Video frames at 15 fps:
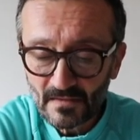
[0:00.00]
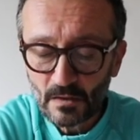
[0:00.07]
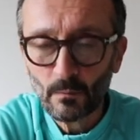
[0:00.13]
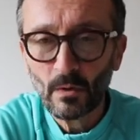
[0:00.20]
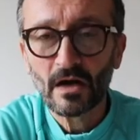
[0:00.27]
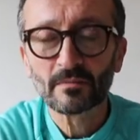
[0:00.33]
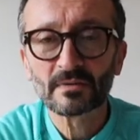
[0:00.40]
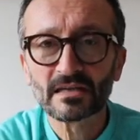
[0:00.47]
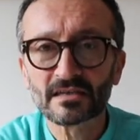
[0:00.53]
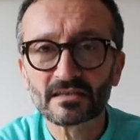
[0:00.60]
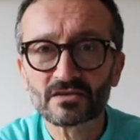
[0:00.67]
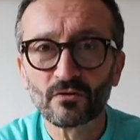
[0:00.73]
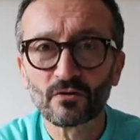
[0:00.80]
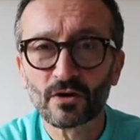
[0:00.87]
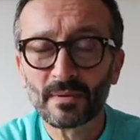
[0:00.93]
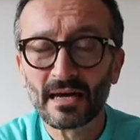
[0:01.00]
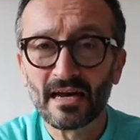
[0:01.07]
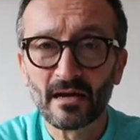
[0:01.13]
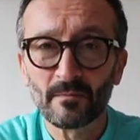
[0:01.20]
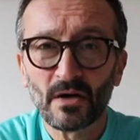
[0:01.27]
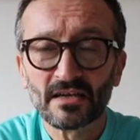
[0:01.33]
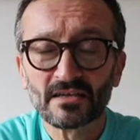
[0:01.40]
what I'm gonna talk about,
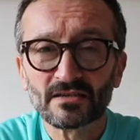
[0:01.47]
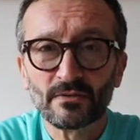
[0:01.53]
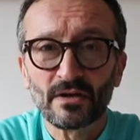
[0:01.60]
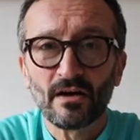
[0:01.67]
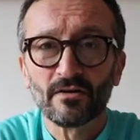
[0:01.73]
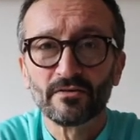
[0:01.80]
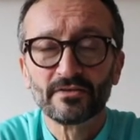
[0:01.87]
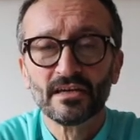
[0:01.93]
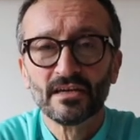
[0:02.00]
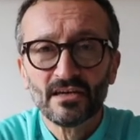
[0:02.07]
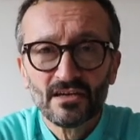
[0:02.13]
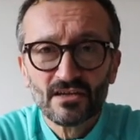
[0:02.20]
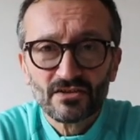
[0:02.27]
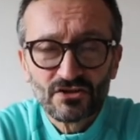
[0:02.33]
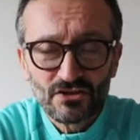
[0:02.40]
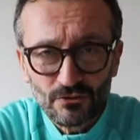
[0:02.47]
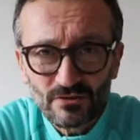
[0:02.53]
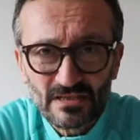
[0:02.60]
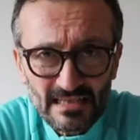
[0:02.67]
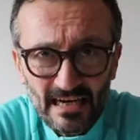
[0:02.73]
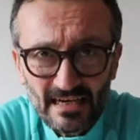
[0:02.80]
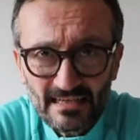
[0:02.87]
I might do it on
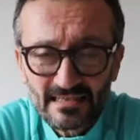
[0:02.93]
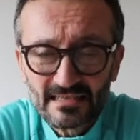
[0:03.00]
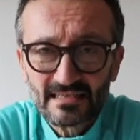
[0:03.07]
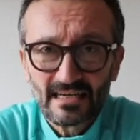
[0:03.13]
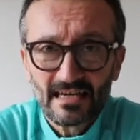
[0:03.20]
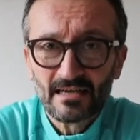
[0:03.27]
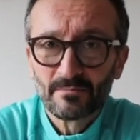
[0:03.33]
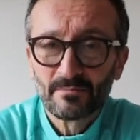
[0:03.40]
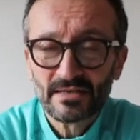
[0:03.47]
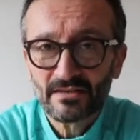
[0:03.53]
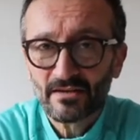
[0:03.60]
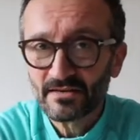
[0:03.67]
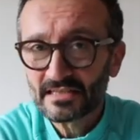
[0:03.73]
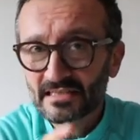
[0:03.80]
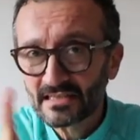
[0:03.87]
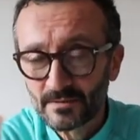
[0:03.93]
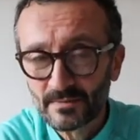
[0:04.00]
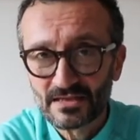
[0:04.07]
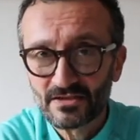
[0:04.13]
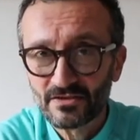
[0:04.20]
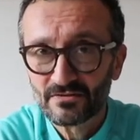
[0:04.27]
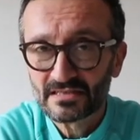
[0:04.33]
Tuesdays, yeah? But not this
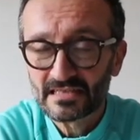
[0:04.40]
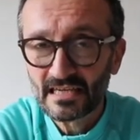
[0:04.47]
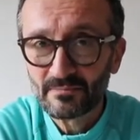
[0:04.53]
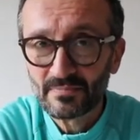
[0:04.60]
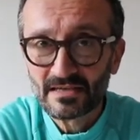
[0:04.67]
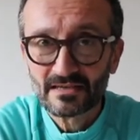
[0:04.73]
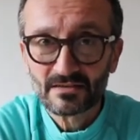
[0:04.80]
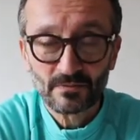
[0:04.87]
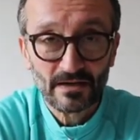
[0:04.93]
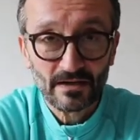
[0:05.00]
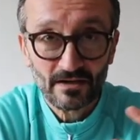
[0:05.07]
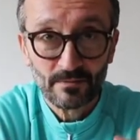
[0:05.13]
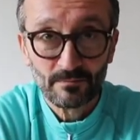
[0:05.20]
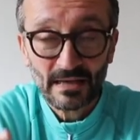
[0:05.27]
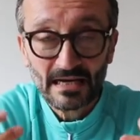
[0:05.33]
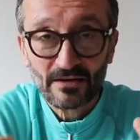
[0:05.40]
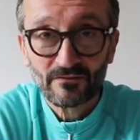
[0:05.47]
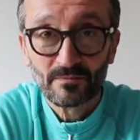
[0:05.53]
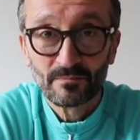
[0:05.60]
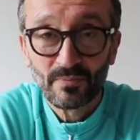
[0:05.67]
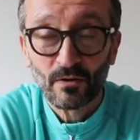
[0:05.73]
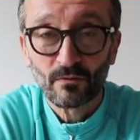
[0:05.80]
coming Tuesday, because when I come back
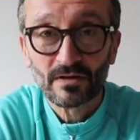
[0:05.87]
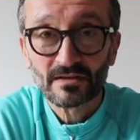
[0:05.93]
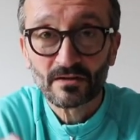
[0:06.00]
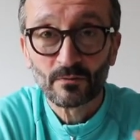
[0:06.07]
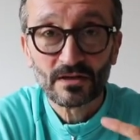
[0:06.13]
from Poland, I